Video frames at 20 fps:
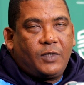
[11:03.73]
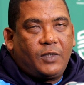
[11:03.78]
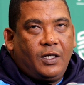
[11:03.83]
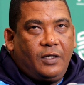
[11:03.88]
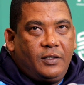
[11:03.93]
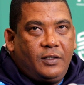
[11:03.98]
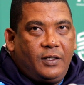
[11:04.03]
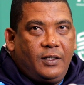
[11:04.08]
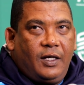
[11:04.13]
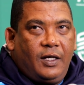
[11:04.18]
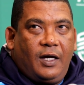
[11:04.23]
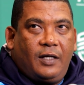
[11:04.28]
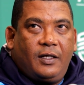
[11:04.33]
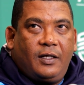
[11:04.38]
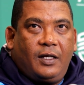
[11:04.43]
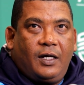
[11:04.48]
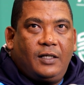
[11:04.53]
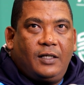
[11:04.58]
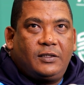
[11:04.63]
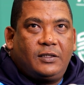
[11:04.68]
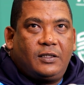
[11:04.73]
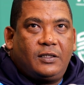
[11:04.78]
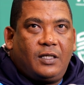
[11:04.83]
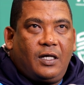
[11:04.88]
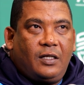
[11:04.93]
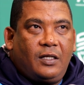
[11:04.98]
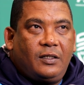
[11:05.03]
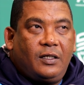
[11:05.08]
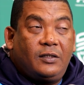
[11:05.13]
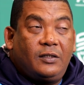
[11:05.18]
and really analyze it
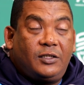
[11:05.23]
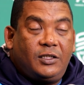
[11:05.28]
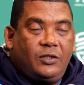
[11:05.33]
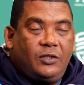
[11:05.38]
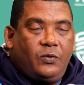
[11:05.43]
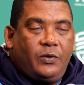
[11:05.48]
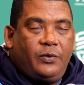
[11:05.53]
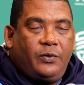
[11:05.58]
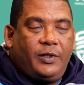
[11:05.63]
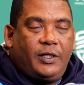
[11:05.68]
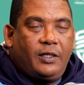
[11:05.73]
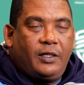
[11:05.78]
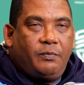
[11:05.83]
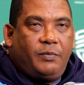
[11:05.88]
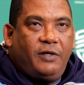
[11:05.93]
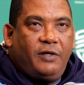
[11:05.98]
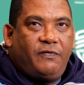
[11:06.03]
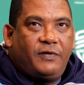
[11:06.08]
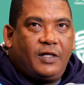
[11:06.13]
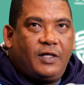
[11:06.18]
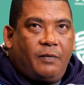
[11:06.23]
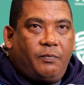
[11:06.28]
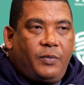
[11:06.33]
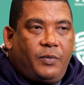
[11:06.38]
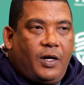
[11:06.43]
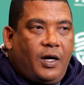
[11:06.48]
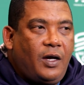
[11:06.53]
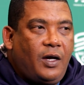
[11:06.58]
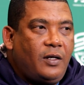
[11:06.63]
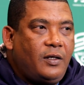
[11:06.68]
and see where we can beef it
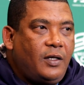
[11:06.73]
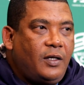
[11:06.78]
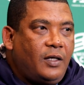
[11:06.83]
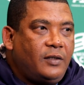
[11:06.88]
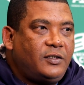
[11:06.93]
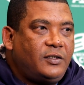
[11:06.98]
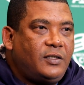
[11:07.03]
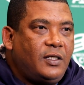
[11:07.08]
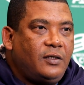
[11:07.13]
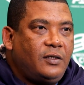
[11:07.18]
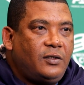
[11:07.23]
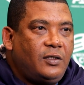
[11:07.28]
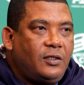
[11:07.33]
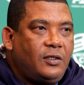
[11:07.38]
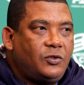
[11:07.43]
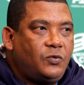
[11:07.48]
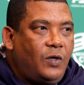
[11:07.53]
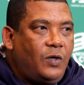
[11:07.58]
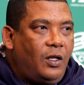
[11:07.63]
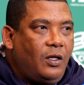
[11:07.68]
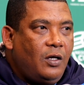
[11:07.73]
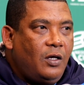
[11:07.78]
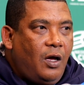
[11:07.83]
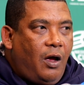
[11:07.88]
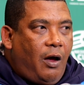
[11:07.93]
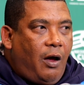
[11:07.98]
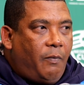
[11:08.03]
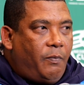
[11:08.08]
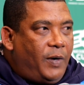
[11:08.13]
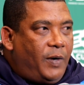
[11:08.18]
up and strengthen as well.
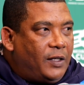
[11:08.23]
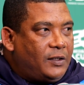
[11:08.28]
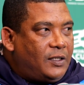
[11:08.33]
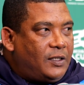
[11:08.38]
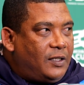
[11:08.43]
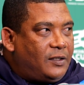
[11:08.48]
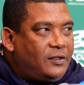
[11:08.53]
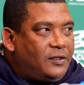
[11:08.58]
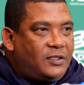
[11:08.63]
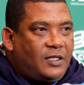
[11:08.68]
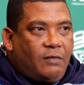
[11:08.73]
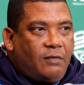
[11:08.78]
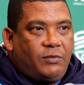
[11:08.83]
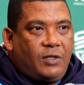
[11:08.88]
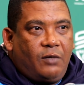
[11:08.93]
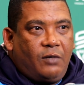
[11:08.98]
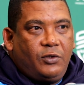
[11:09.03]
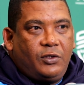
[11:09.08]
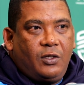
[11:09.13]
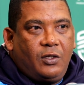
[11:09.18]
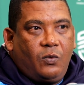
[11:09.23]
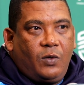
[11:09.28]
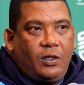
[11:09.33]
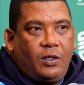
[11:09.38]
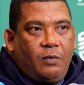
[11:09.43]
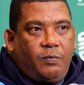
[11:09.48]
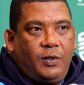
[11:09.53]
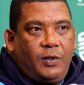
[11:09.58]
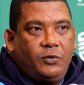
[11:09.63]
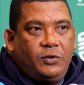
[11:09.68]
But at the same time, you don't
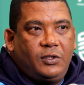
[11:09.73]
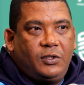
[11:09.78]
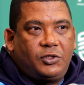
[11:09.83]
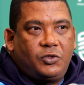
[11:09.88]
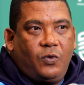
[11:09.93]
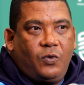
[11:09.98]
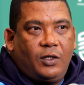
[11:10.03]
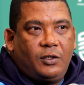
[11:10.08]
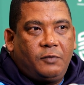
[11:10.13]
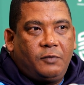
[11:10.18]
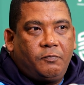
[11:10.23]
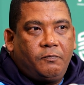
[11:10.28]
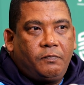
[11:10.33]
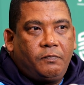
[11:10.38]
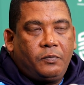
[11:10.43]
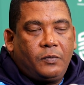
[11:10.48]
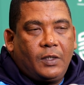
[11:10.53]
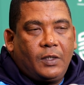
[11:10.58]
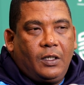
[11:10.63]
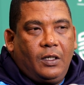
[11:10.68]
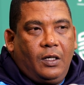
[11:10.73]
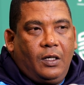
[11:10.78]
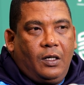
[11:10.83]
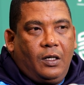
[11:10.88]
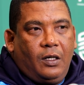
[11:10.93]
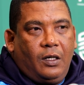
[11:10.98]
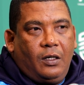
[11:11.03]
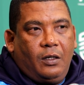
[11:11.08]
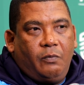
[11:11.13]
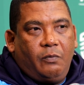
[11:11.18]
want to bloat the squad.
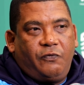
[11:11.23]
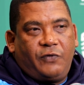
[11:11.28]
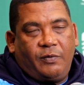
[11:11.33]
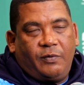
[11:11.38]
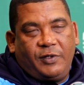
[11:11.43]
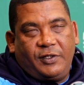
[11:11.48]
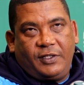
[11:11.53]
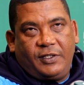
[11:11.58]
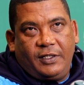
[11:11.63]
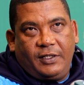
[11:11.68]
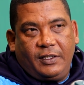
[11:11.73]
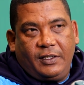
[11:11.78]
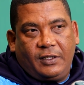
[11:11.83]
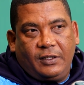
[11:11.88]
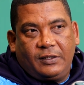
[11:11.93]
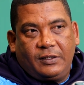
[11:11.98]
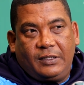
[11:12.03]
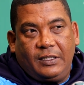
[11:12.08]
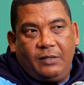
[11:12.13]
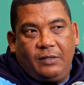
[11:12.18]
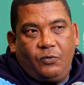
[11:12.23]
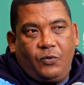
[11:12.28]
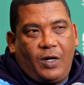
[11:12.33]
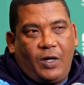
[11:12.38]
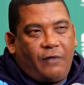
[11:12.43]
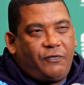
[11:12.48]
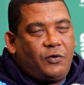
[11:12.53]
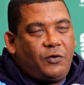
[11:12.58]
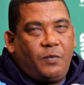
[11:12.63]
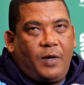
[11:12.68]
From the technical team, we
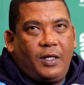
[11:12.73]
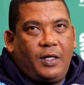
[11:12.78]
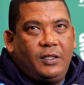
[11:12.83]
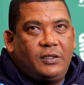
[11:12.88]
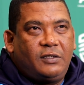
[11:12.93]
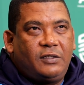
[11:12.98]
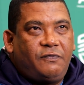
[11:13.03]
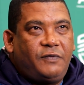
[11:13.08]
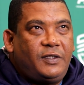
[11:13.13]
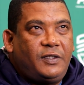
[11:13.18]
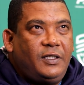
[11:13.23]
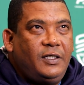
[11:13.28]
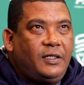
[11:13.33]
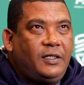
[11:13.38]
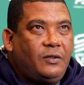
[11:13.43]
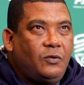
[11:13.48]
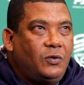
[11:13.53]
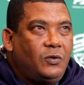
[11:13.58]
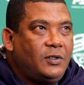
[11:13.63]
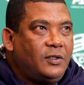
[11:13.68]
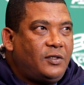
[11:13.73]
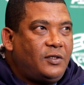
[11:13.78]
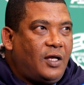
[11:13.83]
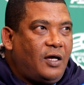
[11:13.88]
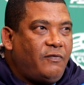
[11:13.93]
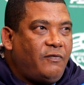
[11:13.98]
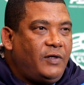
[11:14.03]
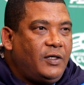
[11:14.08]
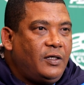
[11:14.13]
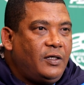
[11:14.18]
have to manage the fatigue, all the
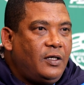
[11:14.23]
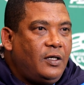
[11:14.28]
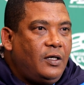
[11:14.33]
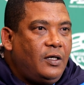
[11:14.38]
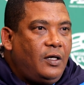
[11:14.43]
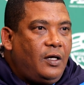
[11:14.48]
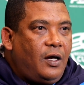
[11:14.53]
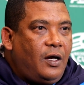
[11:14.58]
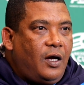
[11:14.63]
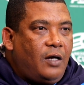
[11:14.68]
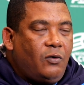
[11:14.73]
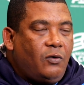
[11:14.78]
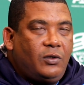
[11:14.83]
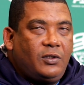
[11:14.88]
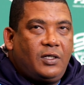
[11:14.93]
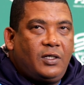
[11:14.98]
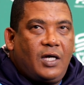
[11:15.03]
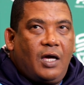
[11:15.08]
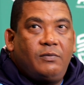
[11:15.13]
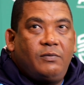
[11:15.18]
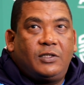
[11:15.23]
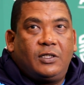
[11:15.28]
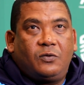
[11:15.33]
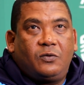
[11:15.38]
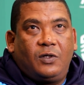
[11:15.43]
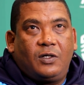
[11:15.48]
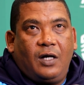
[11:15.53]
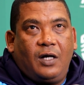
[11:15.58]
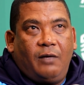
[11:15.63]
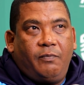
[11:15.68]
travelling and all the games that
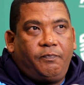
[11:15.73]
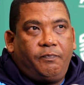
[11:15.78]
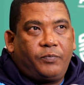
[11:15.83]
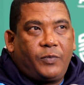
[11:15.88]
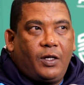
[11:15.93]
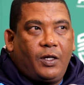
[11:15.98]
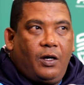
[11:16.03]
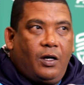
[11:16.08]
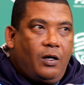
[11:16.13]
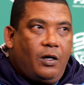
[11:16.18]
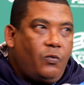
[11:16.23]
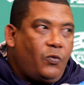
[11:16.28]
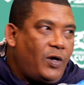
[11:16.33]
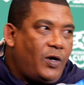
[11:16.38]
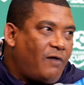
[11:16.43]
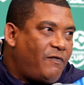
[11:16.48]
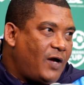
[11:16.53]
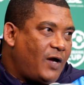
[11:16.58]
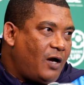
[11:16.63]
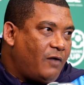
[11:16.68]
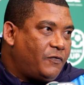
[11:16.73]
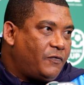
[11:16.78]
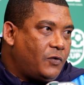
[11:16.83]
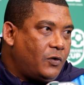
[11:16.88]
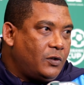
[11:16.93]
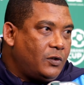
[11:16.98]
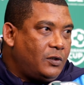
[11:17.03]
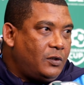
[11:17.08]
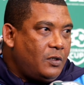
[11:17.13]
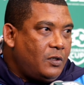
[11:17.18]
will come. We have
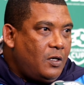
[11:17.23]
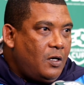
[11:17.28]
AFCON,